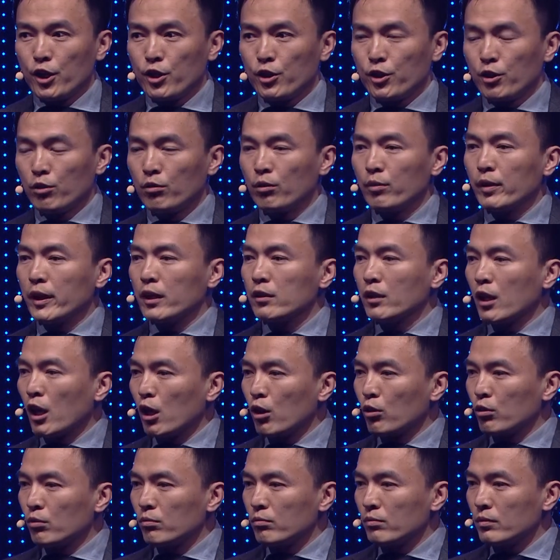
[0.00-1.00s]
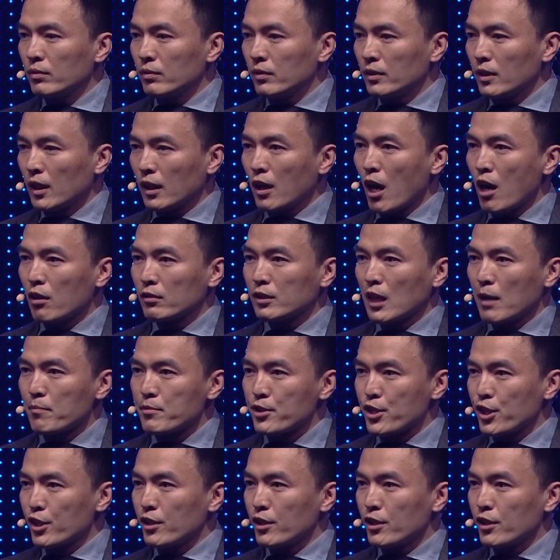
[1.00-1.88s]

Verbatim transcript: you will know the concept